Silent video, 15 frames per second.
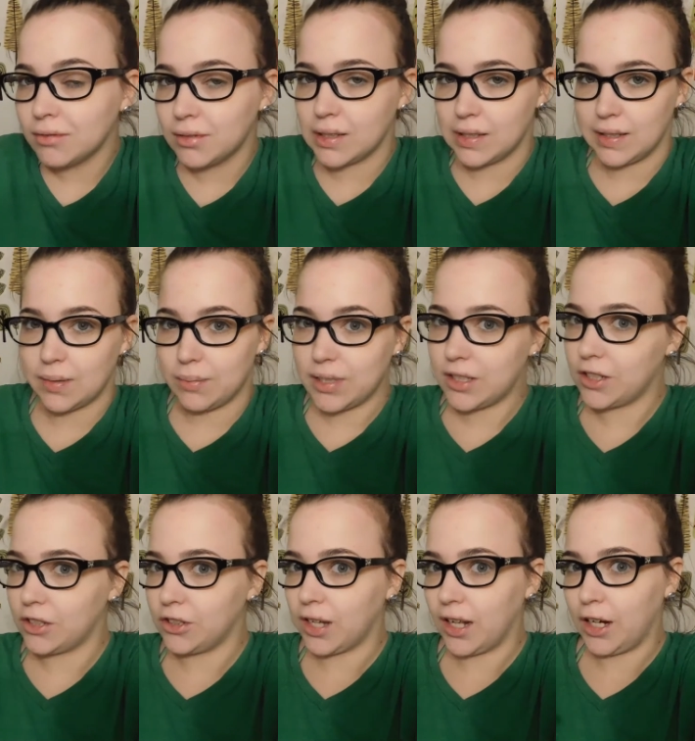because I'm
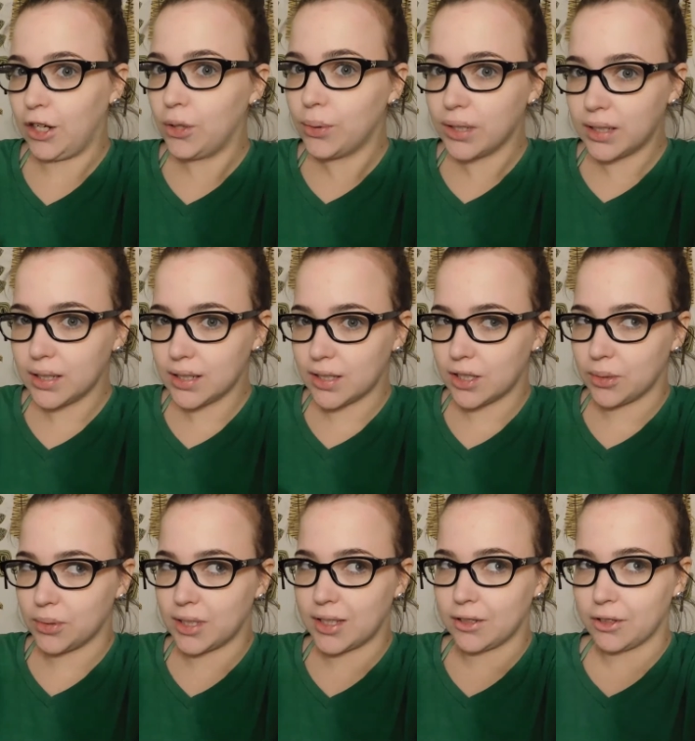still kind of new at this so
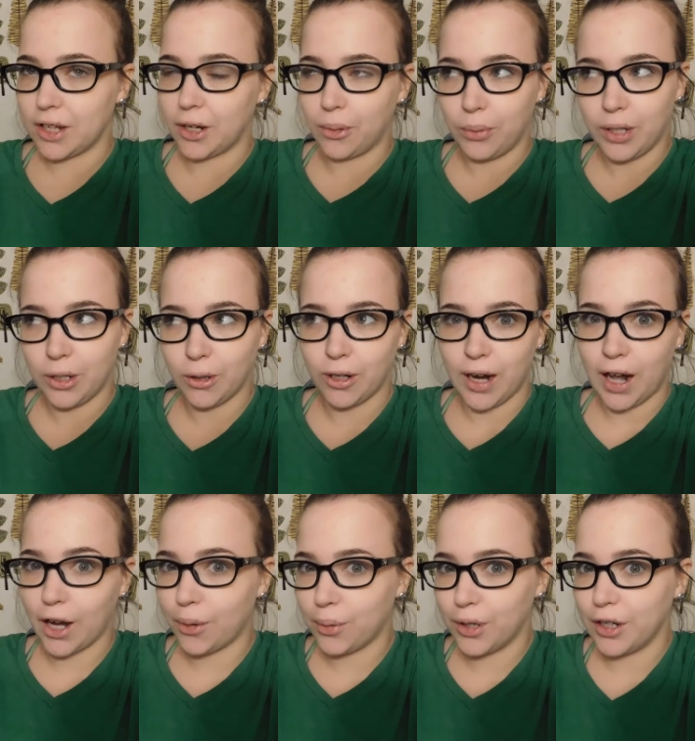it's still kind of weird and
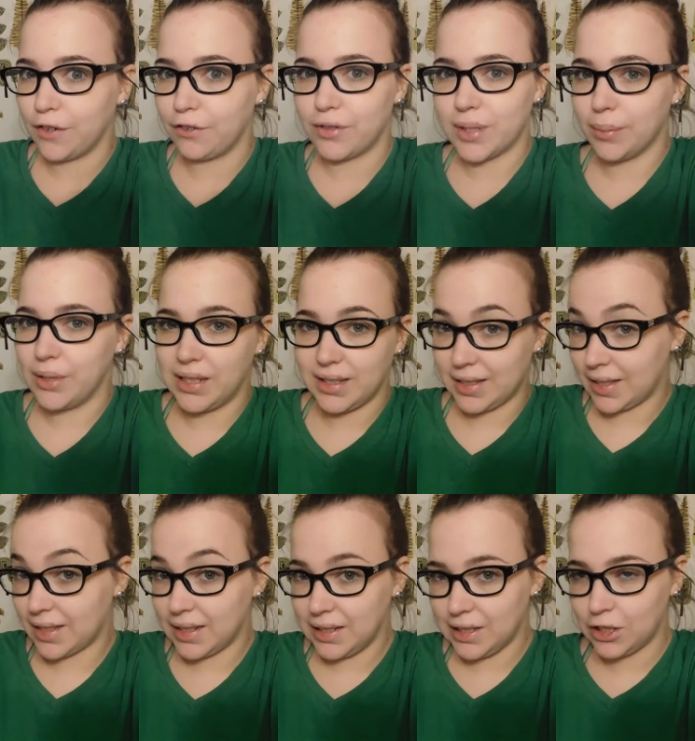awkward if somebody's
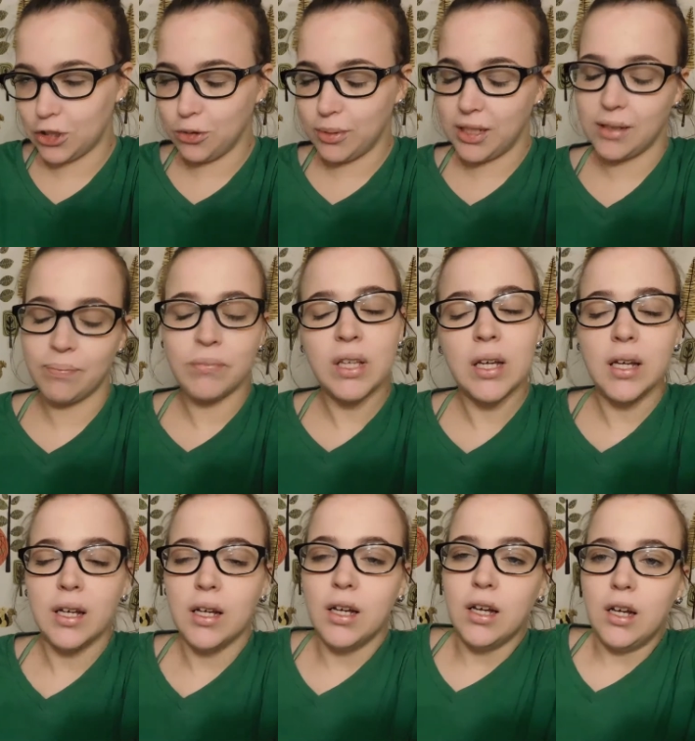listening to me.
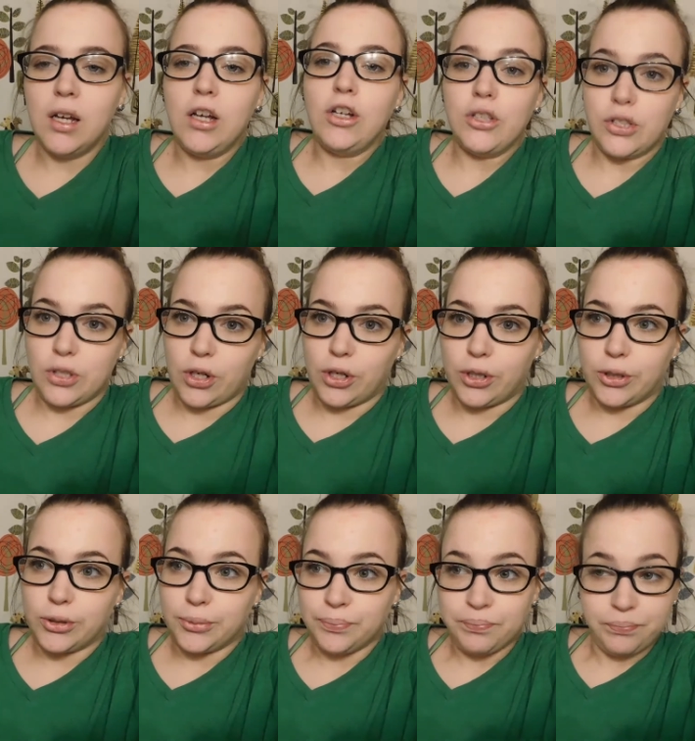
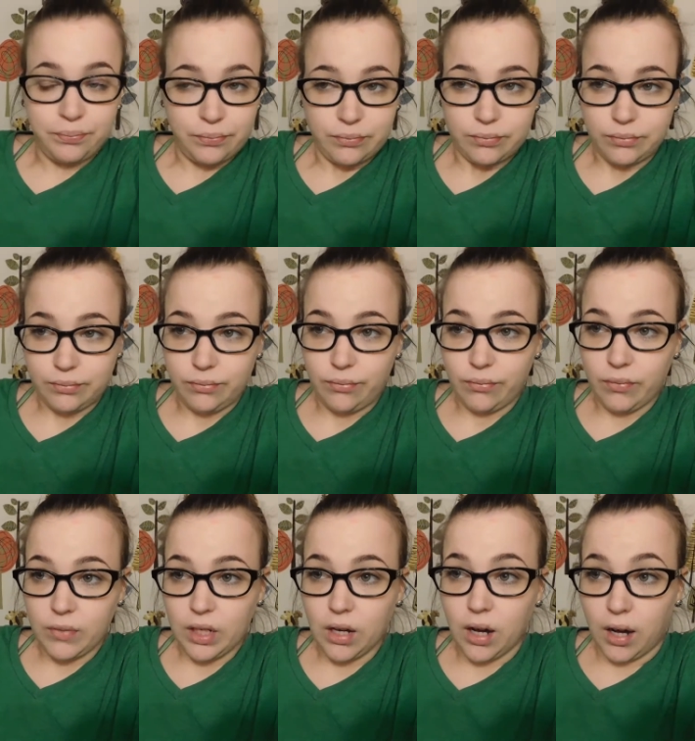So
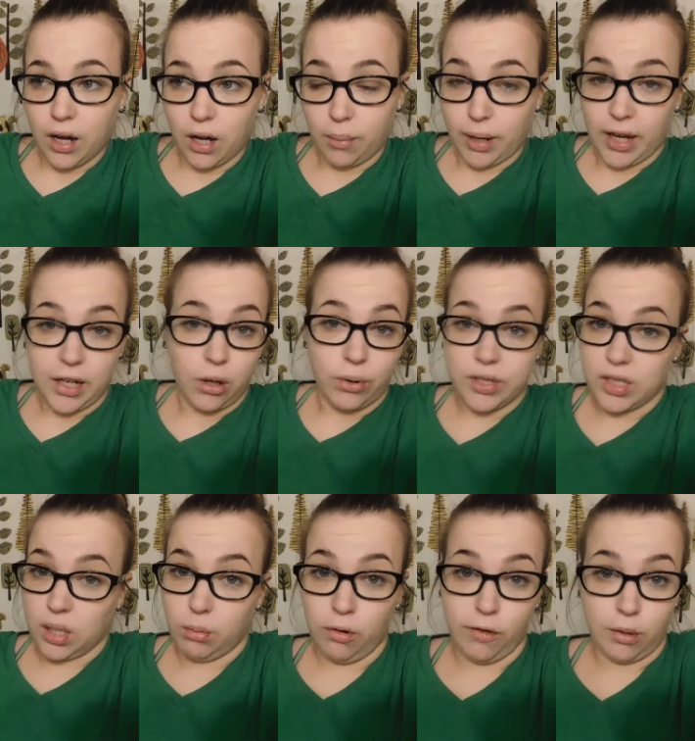um, I always
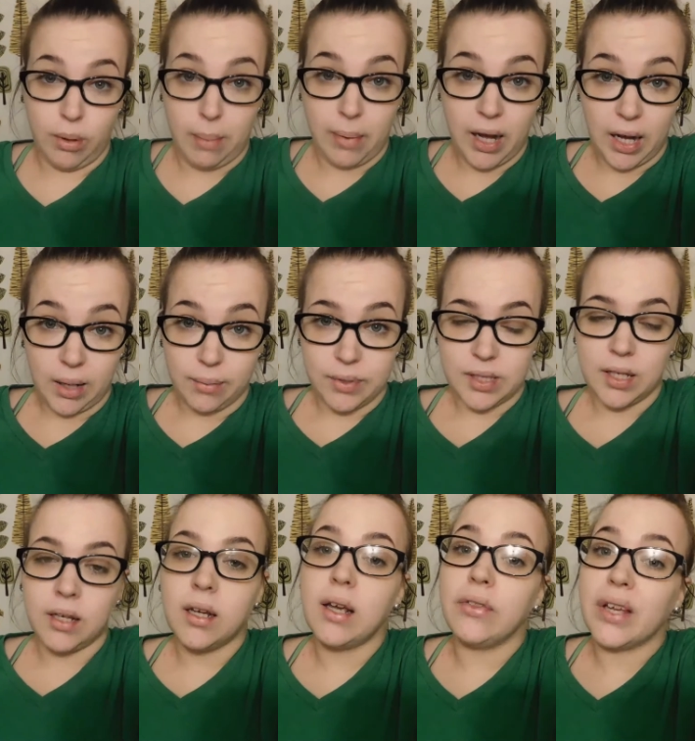come over to my mom's
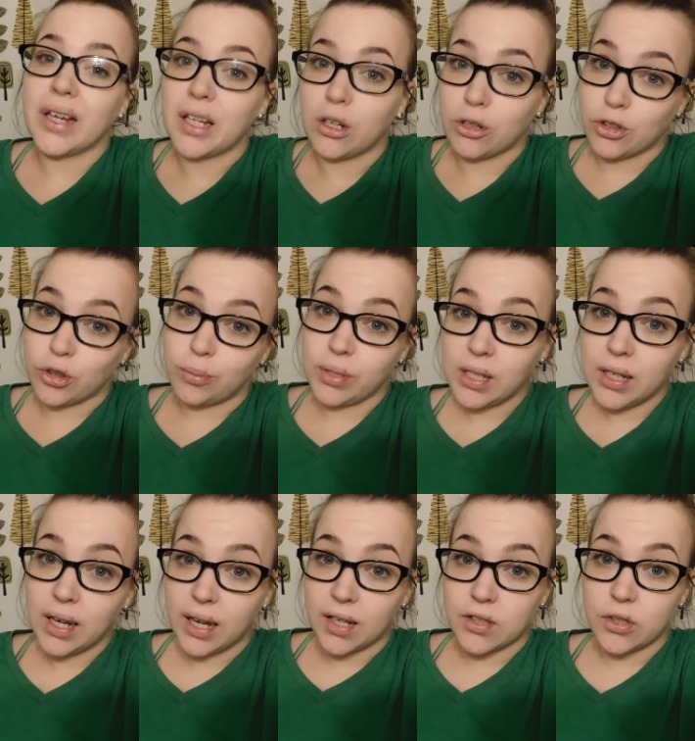and that can also be a
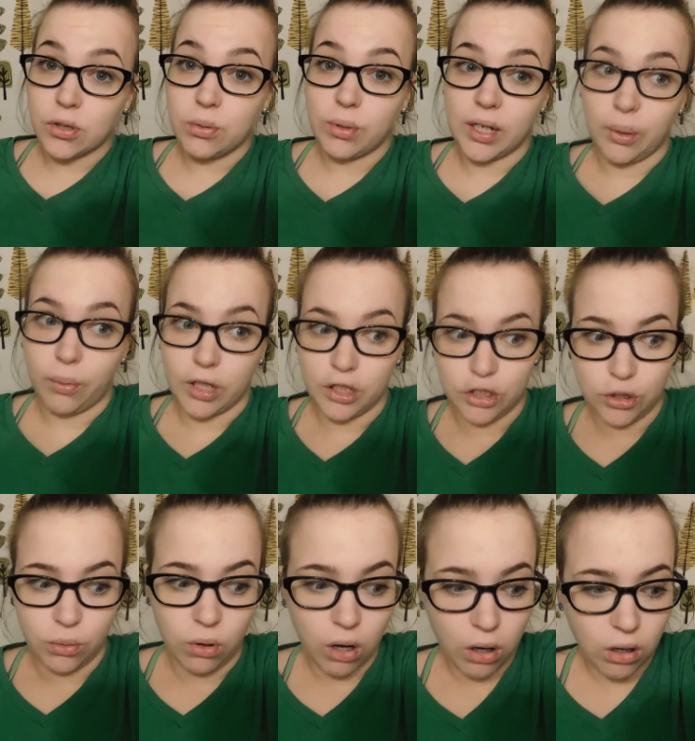hassle when I want to do
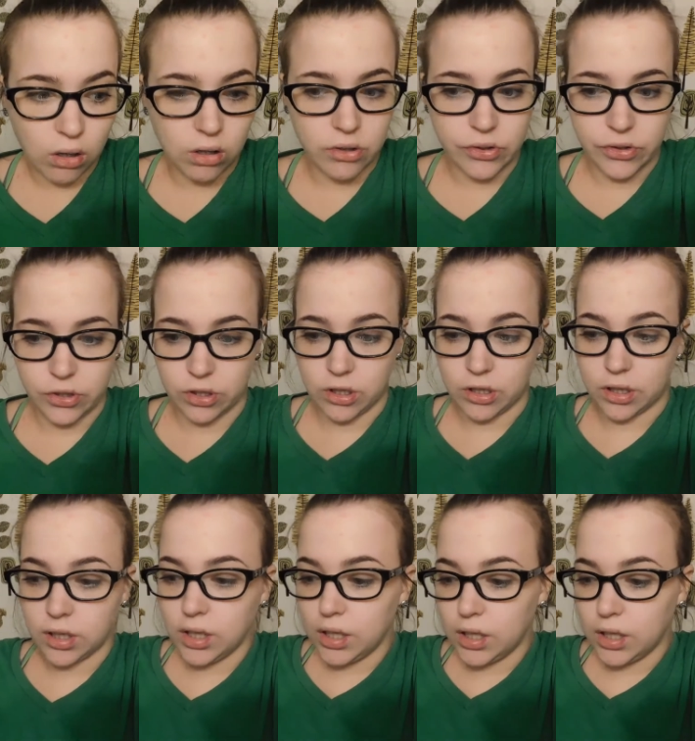hauls or